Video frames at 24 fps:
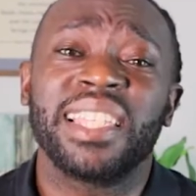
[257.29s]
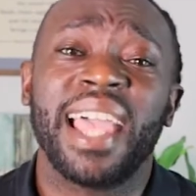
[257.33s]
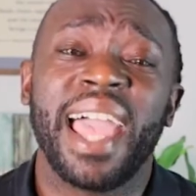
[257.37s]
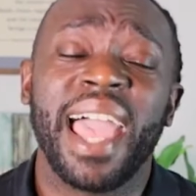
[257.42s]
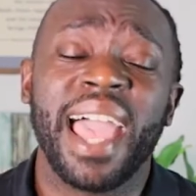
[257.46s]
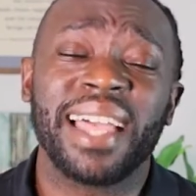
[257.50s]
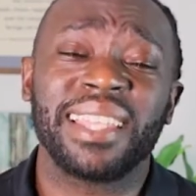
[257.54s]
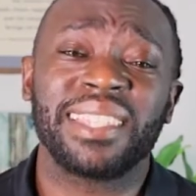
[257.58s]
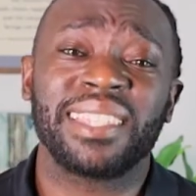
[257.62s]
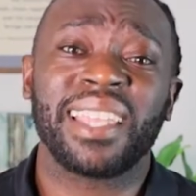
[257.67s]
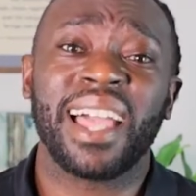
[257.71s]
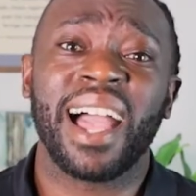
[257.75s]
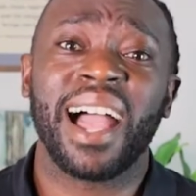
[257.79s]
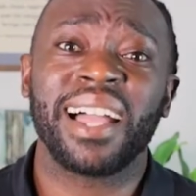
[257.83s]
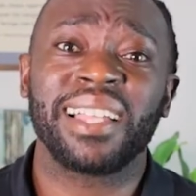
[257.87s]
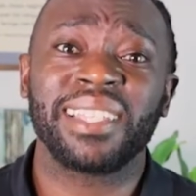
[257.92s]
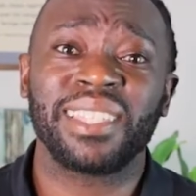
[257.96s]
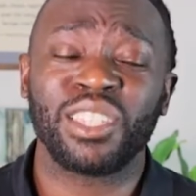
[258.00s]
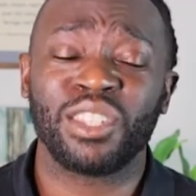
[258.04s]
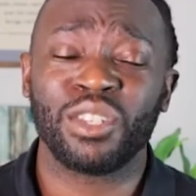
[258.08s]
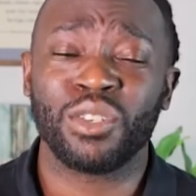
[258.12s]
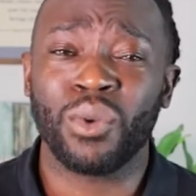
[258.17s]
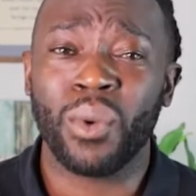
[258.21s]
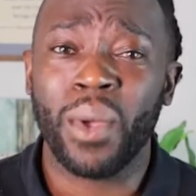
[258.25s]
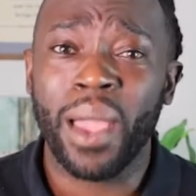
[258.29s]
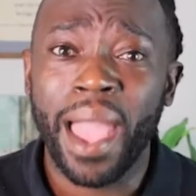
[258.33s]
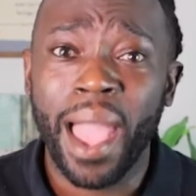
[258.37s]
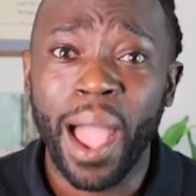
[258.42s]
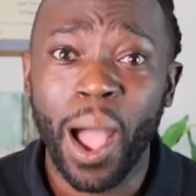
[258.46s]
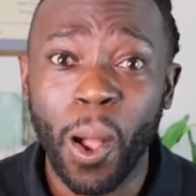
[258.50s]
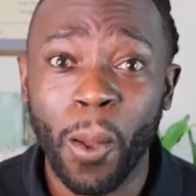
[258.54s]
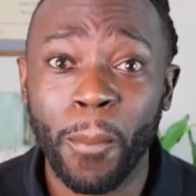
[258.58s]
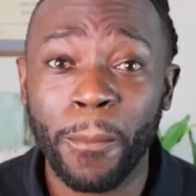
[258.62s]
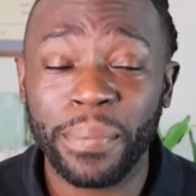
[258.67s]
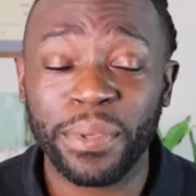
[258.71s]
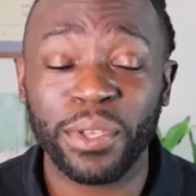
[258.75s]
ask God to
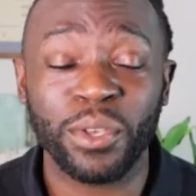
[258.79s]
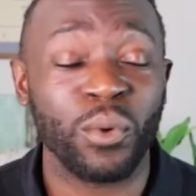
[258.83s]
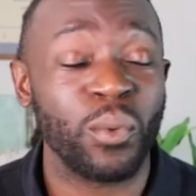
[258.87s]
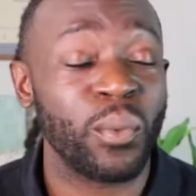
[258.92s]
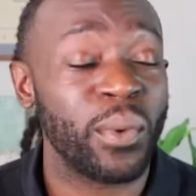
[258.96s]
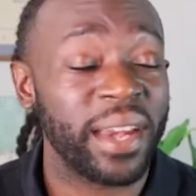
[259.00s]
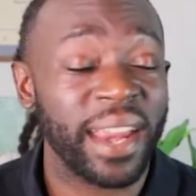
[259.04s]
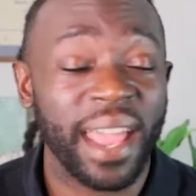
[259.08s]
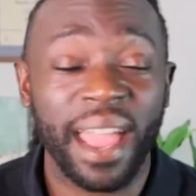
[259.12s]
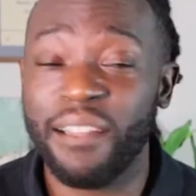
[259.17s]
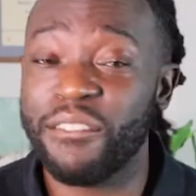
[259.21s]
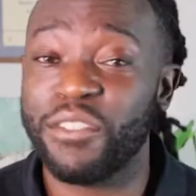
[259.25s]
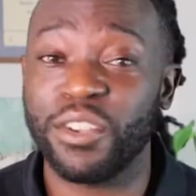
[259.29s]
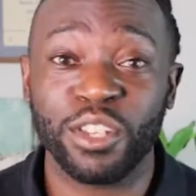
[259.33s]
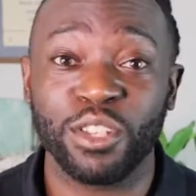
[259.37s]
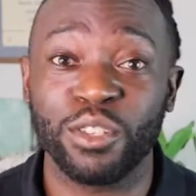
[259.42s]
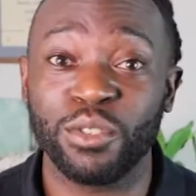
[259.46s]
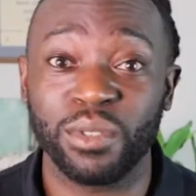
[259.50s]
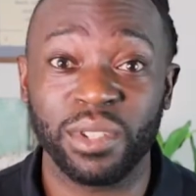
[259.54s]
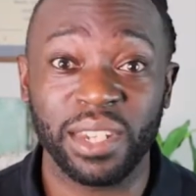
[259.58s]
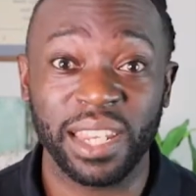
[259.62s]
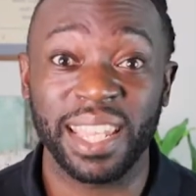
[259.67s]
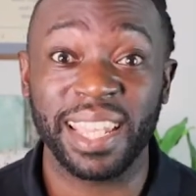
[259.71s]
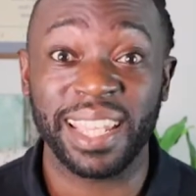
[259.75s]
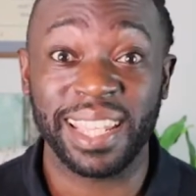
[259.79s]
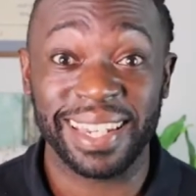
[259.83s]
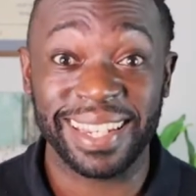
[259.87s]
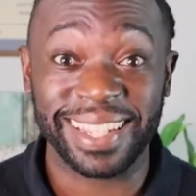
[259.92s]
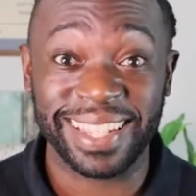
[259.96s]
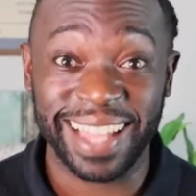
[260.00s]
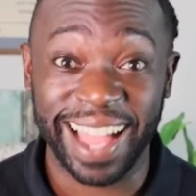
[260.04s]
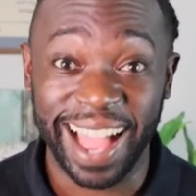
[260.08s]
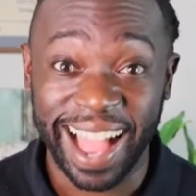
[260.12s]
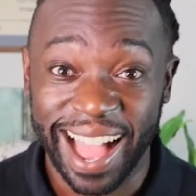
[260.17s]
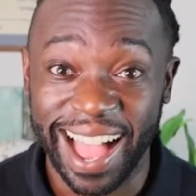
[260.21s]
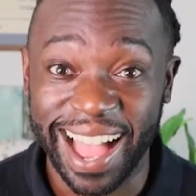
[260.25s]
help you, whatever you
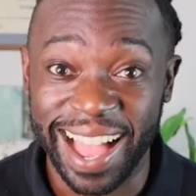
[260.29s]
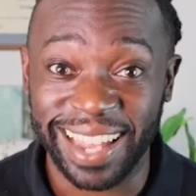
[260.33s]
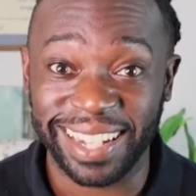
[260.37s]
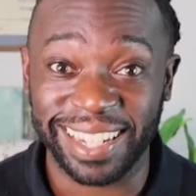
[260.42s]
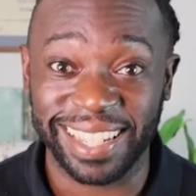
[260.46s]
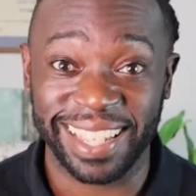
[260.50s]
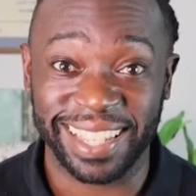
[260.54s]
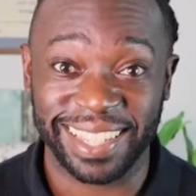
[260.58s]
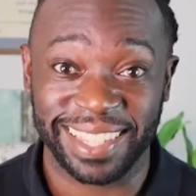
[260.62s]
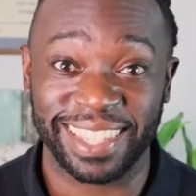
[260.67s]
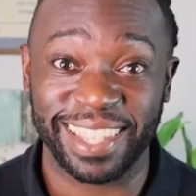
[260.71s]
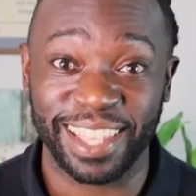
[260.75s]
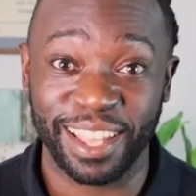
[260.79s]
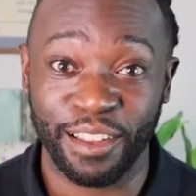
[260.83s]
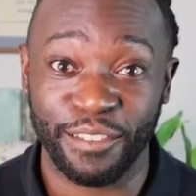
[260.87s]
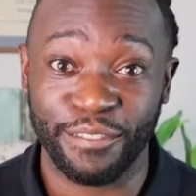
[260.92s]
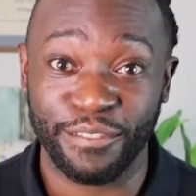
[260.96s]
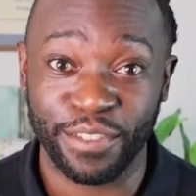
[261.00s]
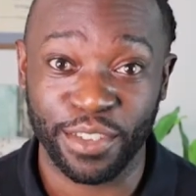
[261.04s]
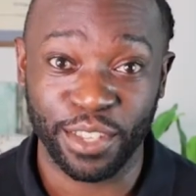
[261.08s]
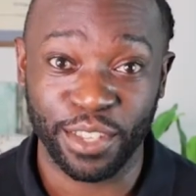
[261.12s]
need. God is there for